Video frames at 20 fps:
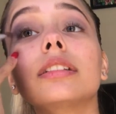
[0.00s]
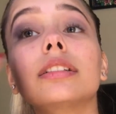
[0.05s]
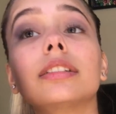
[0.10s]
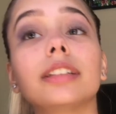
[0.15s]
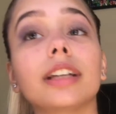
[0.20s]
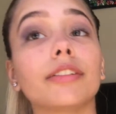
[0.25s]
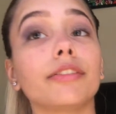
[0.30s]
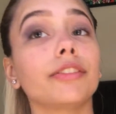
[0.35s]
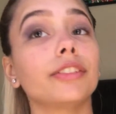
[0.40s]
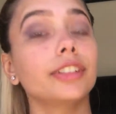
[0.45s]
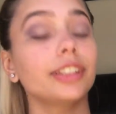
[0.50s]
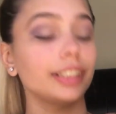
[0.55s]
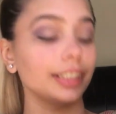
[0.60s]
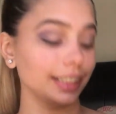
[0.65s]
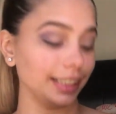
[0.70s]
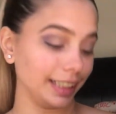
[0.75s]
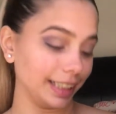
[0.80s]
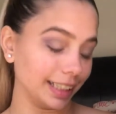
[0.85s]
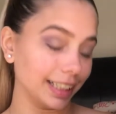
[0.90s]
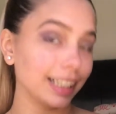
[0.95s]

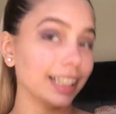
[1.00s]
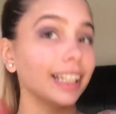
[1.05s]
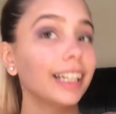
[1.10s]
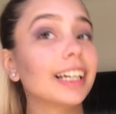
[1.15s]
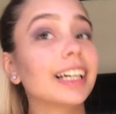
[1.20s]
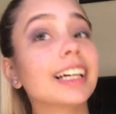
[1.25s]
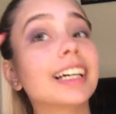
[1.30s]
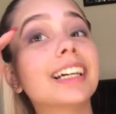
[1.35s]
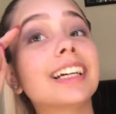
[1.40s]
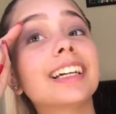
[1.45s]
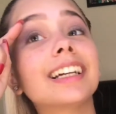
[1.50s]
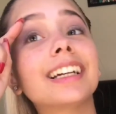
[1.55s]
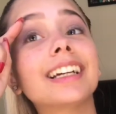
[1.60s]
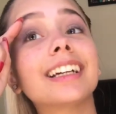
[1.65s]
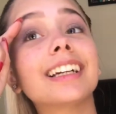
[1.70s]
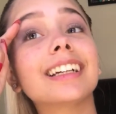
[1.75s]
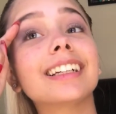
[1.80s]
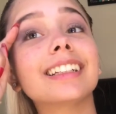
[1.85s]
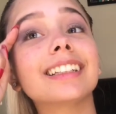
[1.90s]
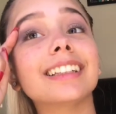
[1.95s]
Definitely
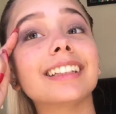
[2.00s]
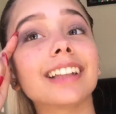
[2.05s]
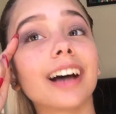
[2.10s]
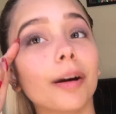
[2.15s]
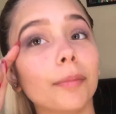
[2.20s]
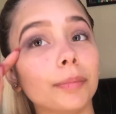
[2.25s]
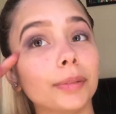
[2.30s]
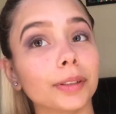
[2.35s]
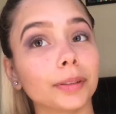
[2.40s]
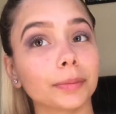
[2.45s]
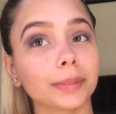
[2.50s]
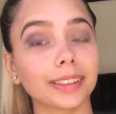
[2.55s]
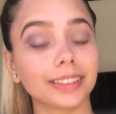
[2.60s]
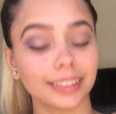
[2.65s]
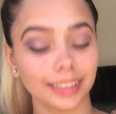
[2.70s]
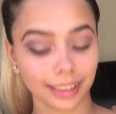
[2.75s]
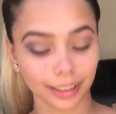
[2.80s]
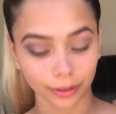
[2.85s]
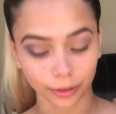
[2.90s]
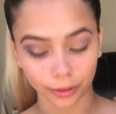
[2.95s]
not pigmented at